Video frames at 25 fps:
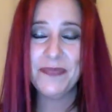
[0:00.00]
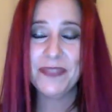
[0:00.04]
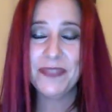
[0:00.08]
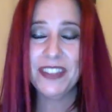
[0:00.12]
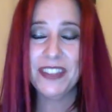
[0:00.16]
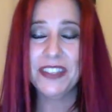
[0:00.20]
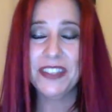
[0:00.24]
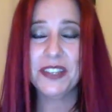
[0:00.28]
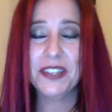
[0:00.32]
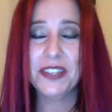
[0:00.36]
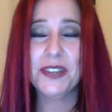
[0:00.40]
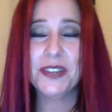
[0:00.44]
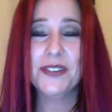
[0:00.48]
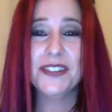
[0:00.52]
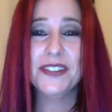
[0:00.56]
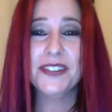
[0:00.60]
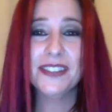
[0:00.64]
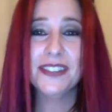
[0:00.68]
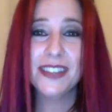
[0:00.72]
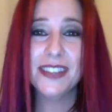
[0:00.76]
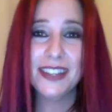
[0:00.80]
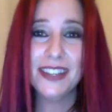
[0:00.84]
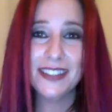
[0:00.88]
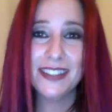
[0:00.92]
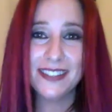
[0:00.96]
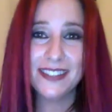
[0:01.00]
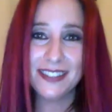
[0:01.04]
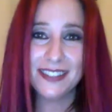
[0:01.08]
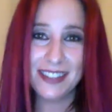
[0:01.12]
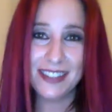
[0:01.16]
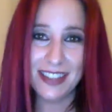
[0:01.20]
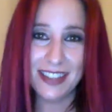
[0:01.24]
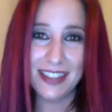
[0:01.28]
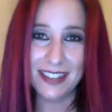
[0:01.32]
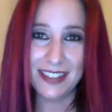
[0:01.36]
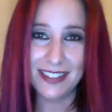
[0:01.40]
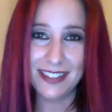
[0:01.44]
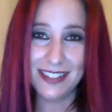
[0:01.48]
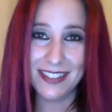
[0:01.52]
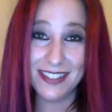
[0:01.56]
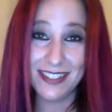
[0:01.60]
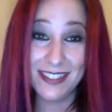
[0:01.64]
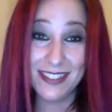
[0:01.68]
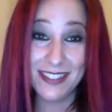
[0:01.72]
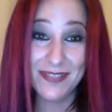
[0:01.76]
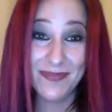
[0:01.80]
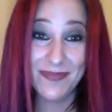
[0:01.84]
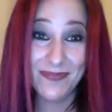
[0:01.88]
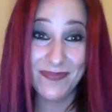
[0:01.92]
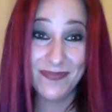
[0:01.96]
The Kundalini sits
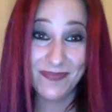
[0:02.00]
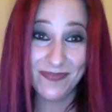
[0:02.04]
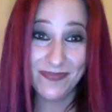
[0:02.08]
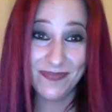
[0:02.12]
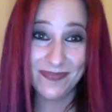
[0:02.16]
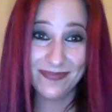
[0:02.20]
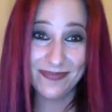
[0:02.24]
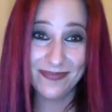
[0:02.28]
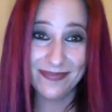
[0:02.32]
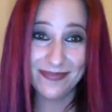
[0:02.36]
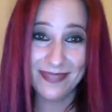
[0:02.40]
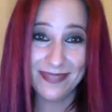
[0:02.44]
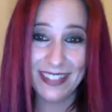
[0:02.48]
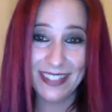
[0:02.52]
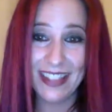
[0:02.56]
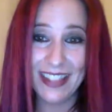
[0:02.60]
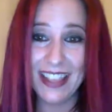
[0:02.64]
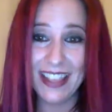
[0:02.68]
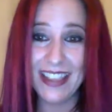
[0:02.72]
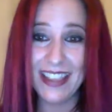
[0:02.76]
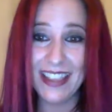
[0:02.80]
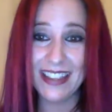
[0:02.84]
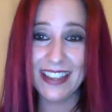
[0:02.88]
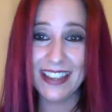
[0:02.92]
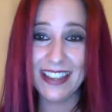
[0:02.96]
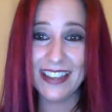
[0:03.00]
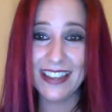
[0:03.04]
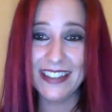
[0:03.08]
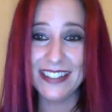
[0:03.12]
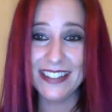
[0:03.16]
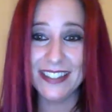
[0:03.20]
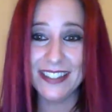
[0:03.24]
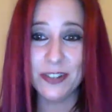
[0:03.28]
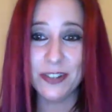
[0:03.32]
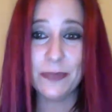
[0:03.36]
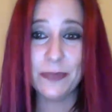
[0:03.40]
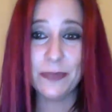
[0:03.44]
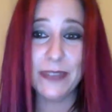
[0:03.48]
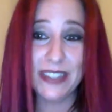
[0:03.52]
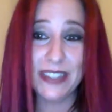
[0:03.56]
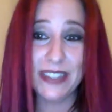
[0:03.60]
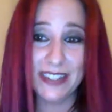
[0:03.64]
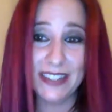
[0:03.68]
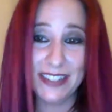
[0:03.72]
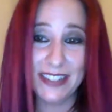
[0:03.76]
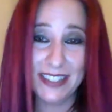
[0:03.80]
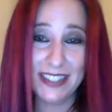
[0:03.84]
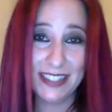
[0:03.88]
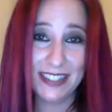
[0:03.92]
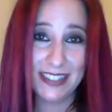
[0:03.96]
like a
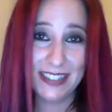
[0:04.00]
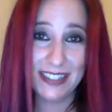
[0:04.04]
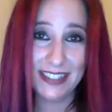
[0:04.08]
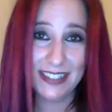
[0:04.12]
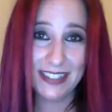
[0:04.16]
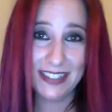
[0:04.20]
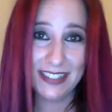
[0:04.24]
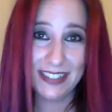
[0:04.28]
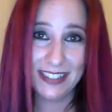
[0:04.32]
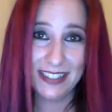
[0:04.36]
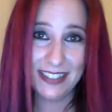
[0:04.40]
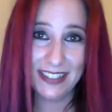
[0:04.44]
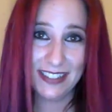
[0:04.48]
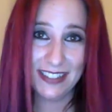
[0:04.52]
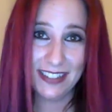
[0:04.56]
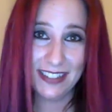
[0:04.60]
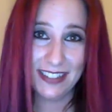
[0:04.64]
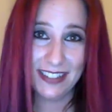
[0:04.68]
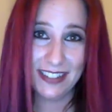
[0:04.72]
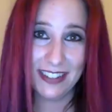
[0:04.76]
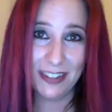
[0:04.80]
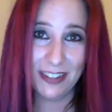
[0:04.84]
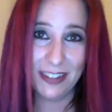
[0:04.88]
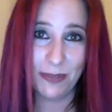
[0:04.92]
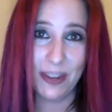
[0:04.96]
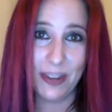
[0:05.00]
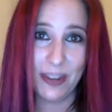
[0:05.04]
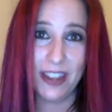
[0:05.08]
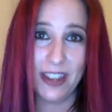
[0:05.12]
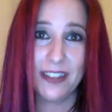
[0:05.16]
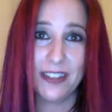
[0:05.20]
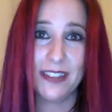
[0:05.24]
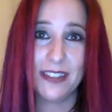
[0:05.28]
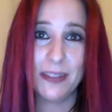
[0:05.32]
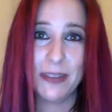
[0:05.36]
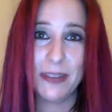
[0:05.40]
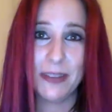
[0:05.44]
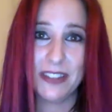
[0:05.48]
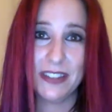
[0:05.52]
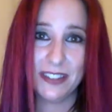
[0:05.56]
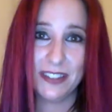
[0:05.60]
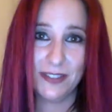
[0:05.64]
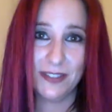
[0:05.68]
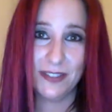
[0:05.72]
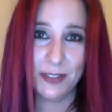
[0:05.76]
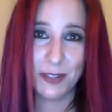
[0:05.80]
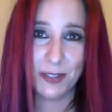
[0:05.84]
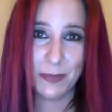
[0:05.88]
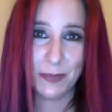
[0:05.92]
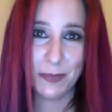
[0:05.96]
serpent around the base of
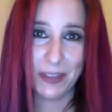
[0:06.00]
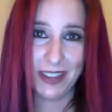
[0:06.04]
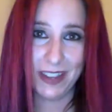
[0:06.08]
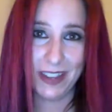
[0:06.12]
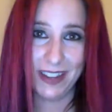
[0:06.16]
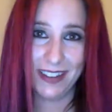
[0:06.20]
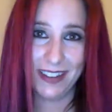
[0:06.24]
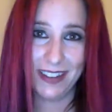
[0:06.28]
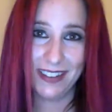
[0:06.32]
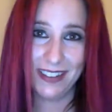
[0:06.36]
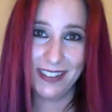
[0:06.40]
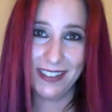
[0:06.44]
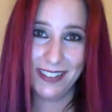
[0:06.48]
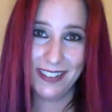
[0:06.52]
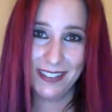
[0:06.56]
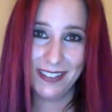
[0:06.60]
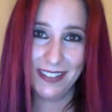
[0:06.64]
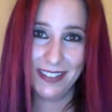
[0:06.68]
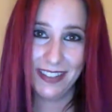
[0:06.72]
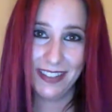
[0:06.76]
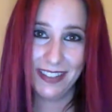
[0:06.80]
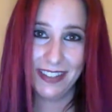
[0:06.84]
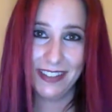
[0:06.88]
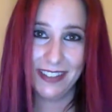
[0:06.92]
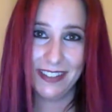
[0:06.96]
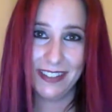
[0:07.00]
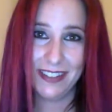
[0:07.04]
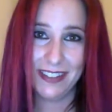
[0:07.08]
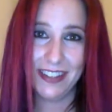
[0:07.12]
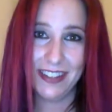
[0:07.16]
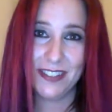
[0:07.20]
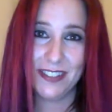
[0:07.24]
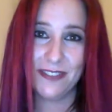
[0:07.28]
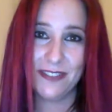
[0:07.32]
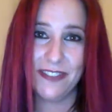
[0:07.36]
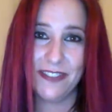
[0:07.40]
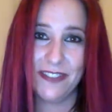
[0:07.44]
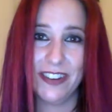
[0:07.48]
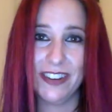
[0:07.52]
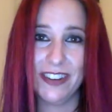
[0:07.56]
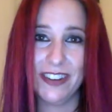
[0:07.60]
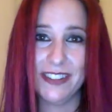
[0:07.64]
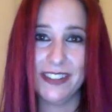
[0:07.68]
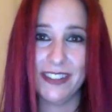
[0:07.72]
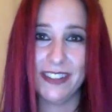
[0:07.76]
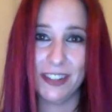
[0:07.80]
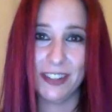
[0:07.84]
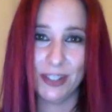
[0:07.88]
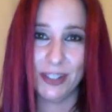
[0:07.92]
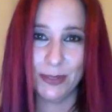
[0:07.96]
your spine. Snakes are very
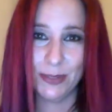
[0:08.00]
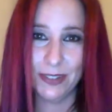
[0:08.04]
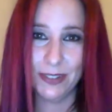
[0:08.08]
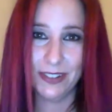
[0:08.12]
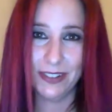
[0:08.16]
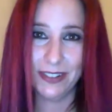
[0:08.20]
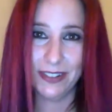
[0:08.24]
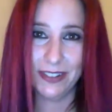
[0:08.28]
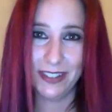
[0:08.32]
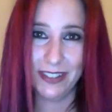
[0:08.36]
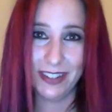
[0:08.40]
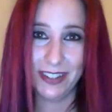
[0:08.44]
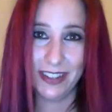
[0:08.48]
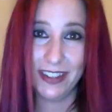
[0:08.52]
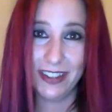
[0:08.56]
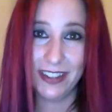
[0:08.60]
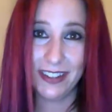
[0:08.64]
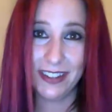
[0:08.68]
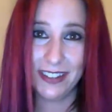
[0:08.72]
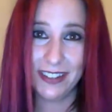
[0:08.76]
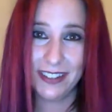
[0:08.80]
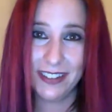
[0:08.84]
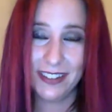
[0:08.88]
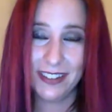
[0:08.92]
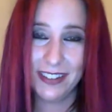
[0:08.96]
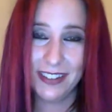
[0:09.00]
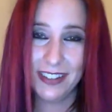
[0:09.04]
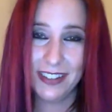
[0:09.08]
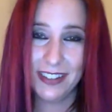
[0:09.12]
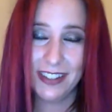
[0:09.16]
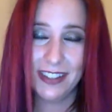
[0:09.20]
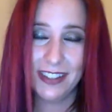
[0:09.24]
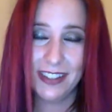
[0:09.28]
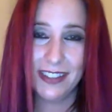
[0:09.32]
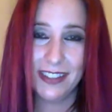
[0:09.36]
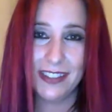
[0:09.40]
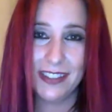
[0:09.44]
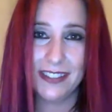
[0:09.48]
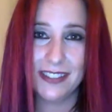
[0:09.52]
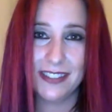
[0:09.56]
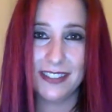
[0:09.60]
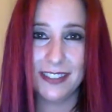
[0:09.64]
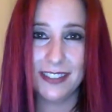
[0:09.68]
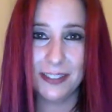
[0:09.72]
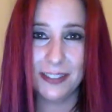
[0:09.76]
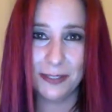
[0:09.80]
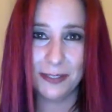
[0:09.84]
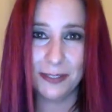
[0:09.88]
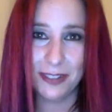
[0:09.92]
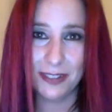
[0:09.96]
sexual, are they not? The
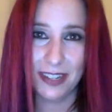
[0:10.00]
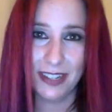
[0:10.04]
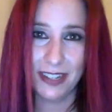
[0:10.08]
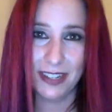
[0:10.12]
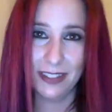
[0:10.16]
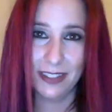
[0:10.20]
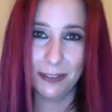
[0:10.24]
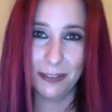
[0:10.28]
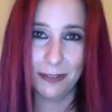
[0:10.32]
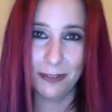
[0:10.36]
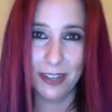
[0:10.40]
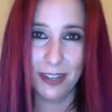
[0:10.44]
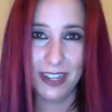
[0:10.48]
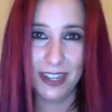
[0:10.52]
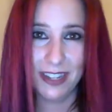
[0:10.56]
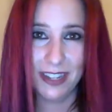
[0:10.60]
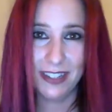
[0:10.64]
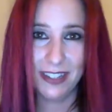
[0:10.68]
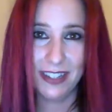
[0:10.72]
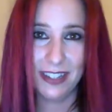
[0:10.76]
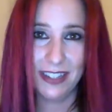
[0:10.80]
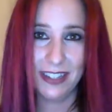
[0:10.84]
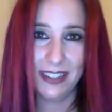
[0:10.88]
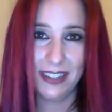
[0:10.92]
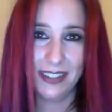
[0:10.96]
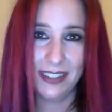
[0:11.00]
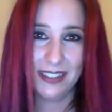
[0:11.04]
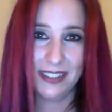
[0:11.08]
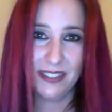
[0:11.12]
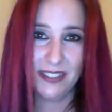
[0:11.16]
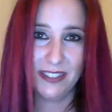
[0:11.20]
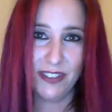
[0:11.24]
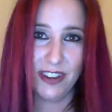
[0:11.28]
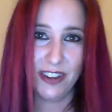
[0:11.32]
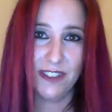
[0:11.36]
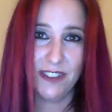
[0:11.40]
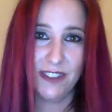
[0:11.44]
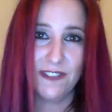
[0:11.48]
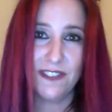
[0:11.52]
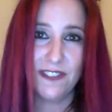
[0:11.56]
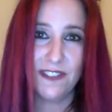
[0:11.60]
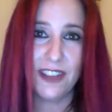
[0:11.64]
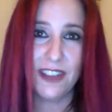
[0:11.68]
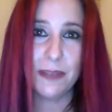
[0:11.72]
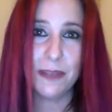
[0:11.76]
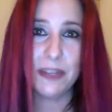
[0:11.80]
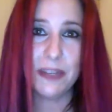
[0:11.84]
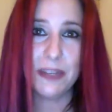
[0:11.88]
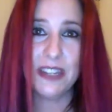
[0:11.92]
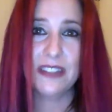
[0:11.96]
slithering, the winding. It's very
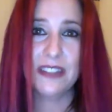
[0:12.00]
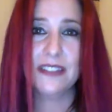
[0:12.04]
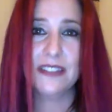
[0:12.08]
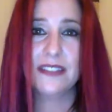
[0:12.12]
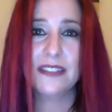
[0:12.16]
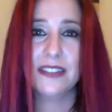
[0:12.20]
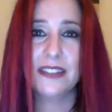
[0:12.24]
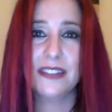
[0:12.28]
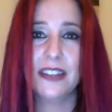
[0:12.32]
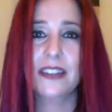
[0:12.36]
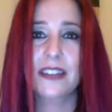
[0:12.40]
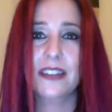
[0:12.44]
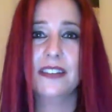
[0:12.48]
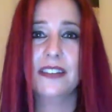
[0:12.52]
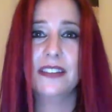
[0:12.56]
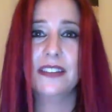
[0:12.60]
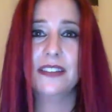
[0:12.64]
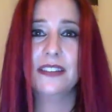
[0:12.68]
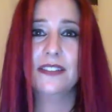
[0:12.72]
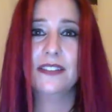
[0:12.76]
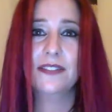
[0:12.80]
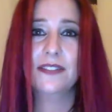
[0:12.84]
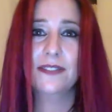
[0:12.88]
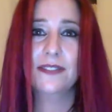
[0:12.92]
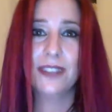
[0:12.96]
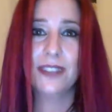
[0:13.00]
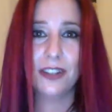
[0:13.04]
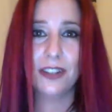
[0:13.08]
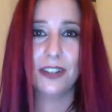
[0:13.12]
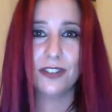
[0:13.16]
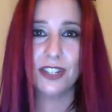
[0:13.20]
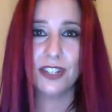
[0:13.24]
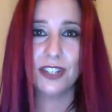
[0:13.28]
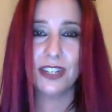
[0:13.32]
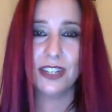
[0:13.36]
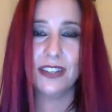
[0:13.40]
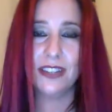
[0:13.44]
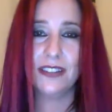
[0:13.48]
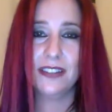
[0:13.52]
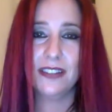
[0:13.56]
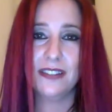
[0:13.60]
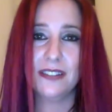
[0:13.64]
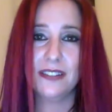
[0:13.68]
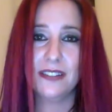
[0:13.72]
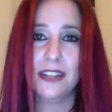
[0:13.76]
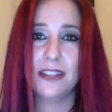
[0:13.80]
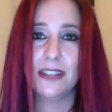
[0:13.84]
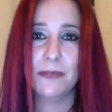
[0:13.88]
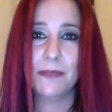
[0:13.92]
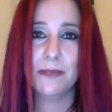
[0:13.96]
feminine, seductive energy,
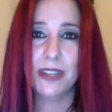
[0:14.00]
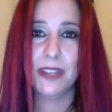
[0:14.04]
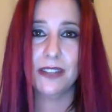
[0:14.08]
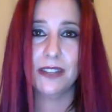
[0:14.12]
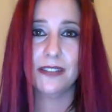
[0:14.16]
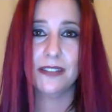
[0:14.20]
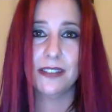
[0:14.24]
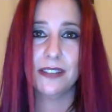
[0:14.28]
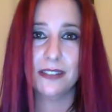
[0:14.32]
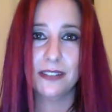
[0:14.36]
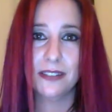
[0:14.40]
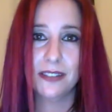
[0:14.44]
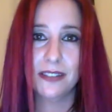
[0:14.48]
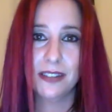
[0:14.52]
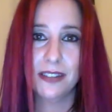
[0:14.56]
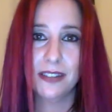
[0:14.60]
snake medicine.